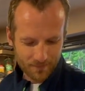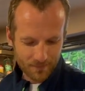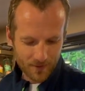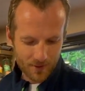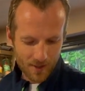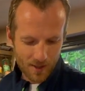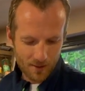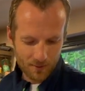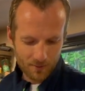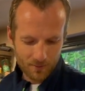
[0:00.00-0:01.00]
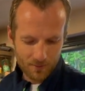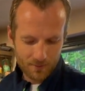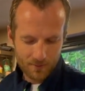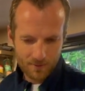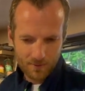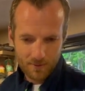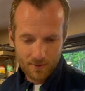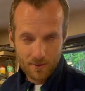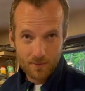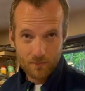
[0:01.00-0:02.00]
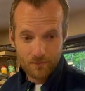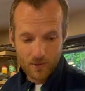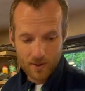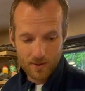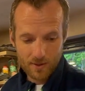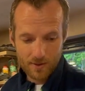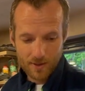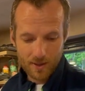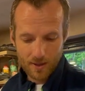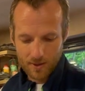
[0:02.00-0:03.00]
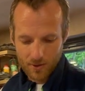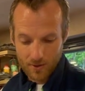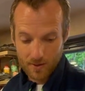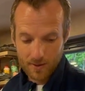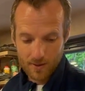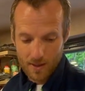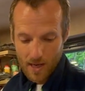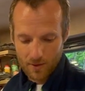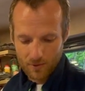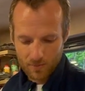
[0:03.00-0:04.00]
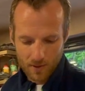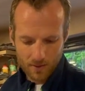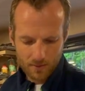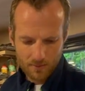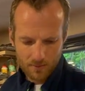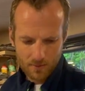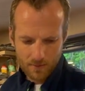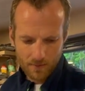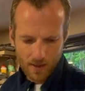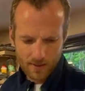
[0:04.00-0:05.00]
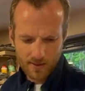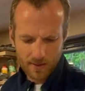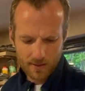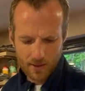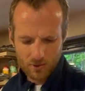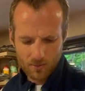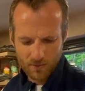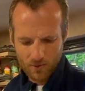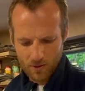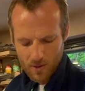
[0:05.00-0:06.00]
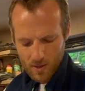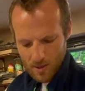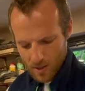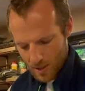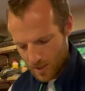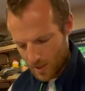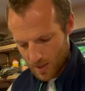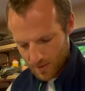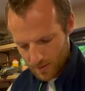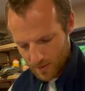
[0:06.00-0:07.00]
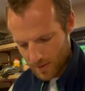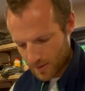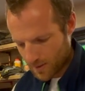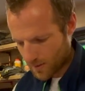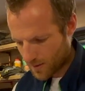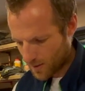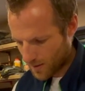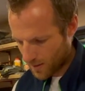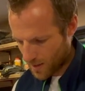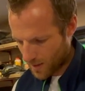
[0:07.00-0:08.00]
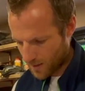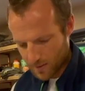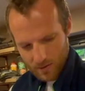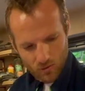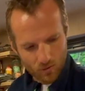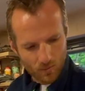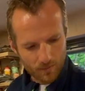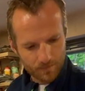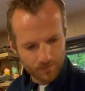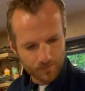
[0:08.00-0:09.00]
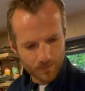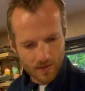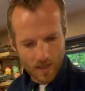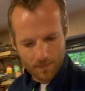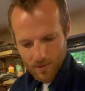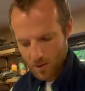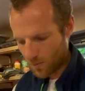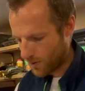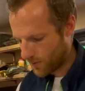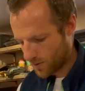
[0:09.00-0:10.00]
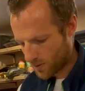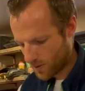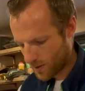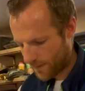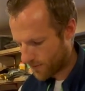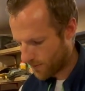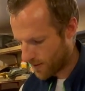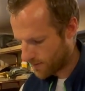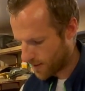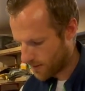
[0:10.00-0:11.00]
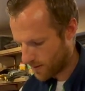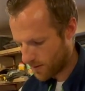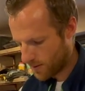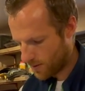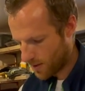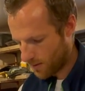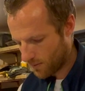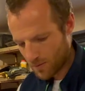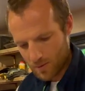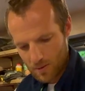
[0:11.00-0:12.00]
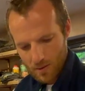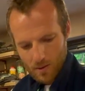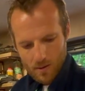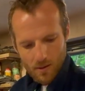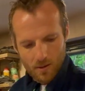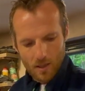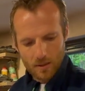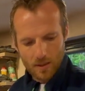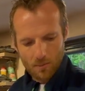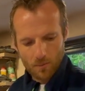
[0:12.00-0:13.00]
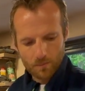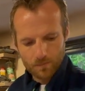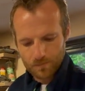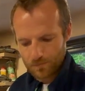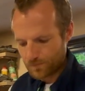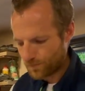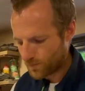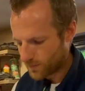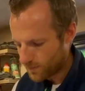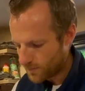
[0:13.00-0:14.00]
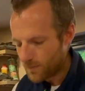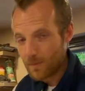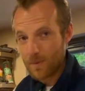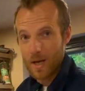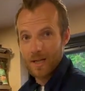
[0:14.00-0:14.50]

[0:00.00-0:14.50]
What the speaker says: So this is the 900 mil. I guess I said 600 before, and this is the 600 one. Same as the other one, left to right and centre. So that's that one. And in